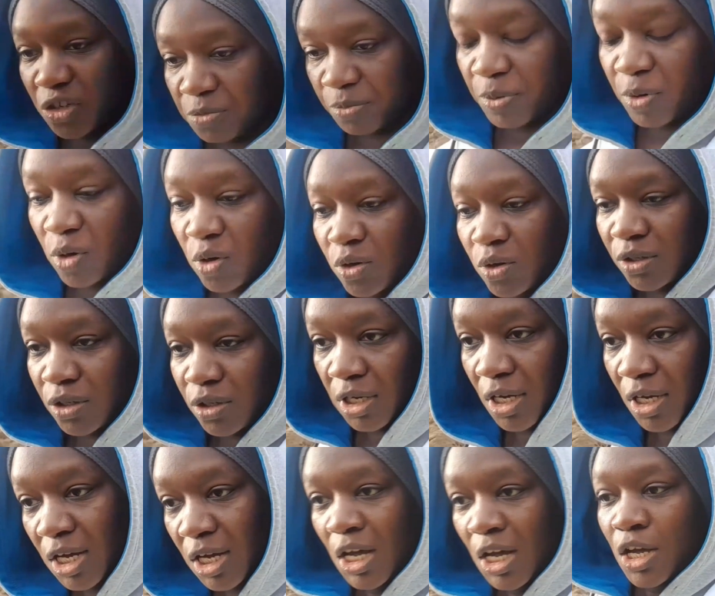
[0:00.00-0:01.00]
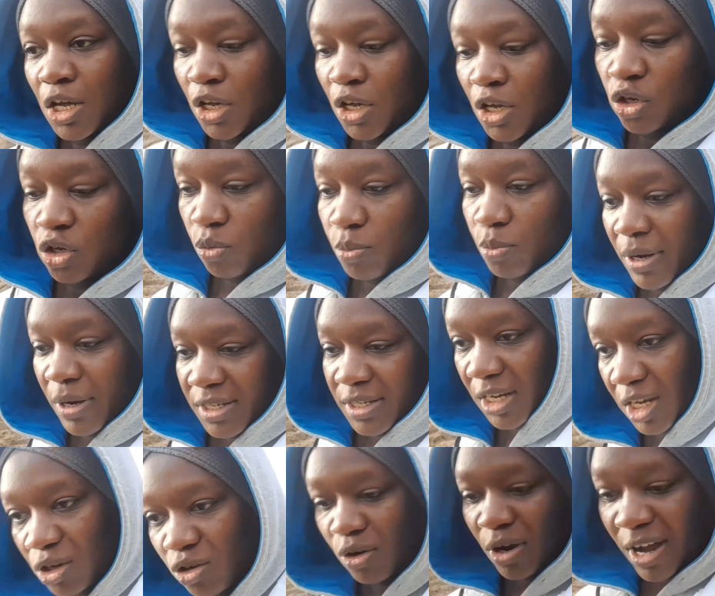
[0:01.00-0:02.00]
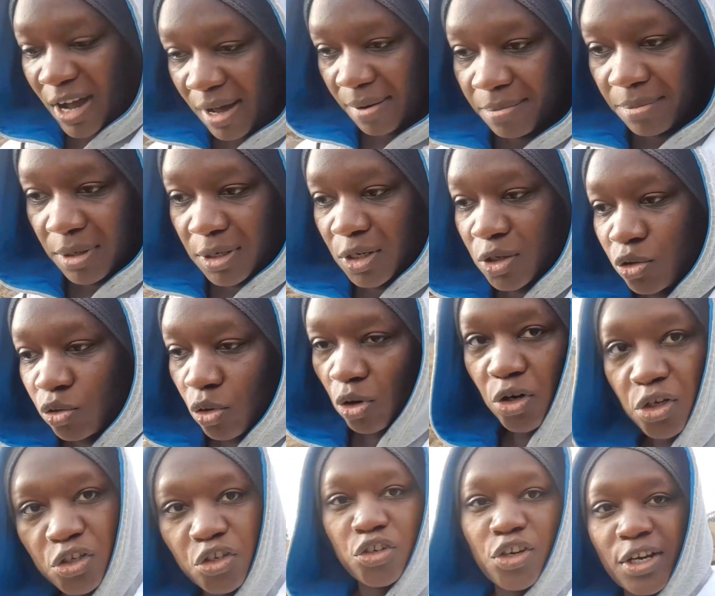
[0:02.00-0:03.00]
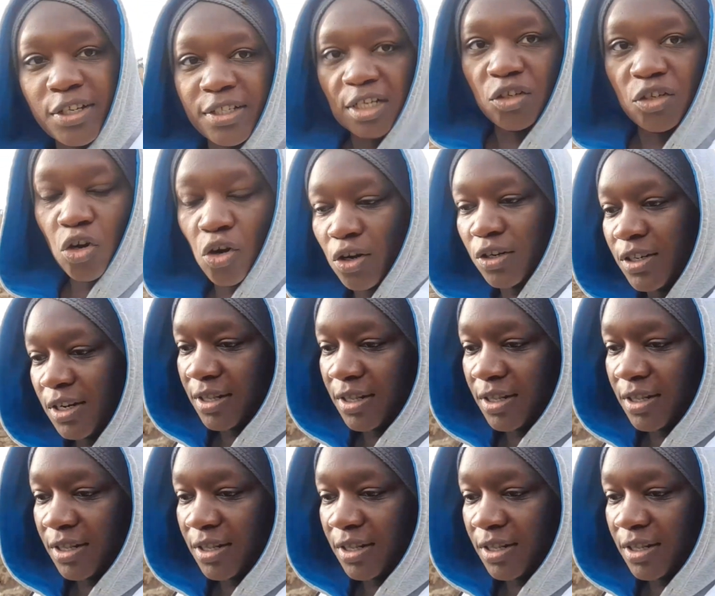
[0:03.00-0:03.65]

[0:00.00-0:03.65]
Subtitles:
because you might say you come to Austria as a tourist and